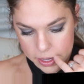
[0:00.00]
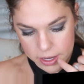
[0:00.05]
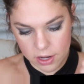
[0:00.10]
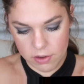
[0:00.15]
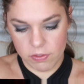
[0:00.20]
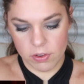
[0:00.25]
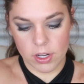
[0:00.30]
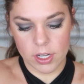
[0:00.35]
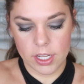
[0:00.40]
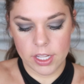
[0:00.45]

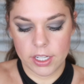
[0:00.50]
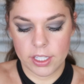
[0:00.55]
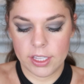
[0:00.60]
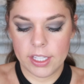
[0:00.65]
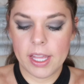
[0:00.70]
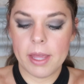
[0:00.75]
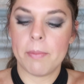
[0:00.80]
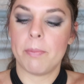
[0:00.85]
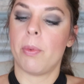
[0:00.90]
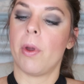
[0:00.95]
Now for a little
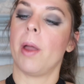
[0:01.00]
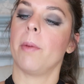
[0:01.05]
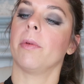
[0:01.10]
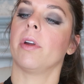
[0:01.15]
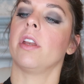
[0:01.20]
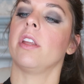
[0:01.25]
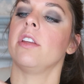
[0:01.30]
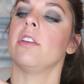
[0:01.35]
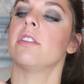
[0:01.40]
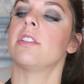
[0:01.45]
lip, I'm
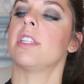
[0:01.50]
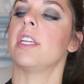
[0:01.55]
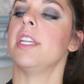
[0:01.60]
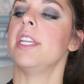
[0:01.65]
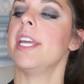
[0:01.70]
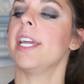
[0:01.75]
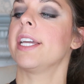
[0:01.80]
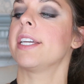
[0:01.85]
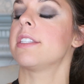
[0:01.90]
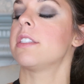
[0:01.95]
gonna use the
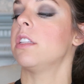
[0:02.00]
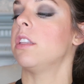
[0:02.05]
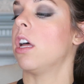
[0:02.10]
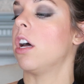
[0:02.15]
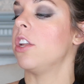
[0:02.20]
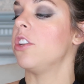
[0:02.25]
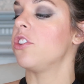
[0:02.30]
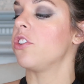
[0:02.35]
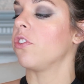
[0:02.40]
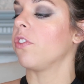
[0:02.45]
NYX
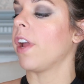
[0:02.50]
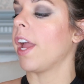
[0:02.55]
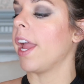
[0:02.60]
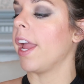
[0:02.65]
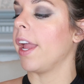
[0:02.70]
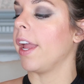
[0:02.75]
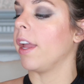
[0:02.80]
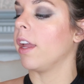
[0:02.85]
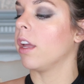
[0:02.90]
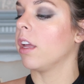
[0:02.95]

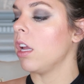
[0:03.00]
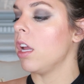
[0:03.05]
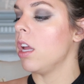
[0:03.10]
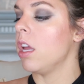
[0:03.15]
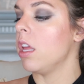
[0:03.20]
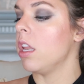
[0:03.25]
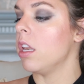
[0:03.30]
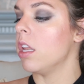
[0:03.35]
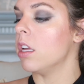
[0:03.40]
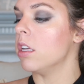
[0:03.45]
Lingerie
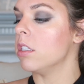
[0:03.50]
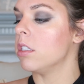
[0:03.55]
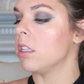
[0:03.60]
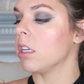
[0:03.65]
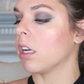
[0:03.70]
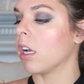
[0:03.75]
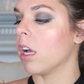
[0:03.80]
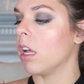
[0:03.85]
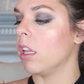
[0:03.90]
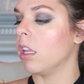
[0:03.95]
in
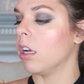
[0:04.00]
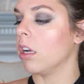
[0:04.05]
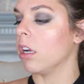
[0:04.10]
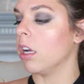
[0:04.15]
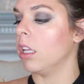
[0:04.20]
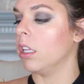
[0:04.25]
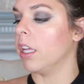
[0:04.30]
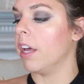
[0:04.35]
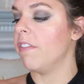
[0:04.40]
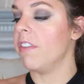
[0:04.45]
the color
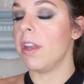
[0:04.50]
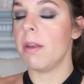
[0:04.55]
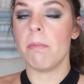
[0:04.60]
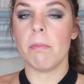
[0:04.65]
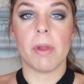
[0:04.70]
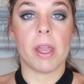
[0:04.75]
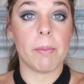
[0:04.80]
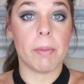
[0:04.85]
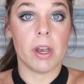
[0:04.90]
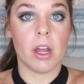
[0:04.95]
11
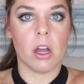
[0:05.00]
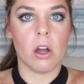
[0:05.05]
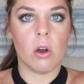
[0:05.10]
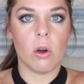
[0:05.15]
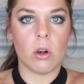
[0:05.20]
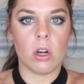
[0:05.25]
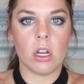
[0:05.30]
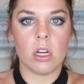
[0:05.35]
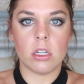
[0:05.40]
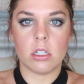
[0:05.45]
Baby
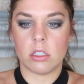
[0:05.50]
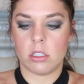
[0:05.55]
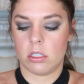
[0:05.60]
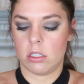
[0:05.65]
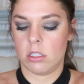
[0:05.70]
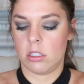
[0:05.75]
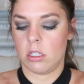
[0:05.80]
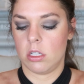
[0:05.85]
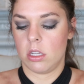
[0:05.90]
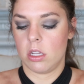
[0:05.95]
Doll.
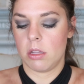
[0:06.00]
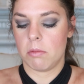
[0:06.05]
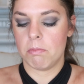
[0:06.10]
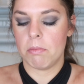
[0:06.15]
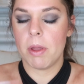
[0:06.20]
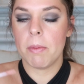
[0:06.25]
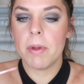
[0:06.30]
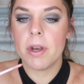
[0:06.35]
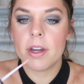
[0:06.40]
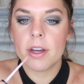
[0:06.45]

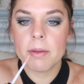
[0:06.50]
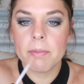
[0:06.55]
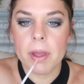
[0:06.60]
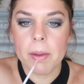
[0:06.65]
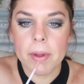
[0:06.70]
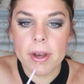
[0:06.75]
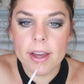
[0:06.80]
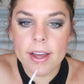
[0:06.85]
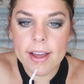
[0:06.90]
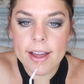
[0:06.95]
Baby Doll,
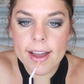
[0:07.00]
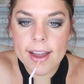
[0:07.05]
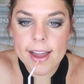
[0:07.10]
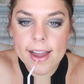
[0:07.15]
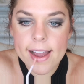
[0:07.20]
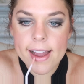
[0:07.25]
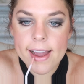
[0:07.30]
Baby Doll.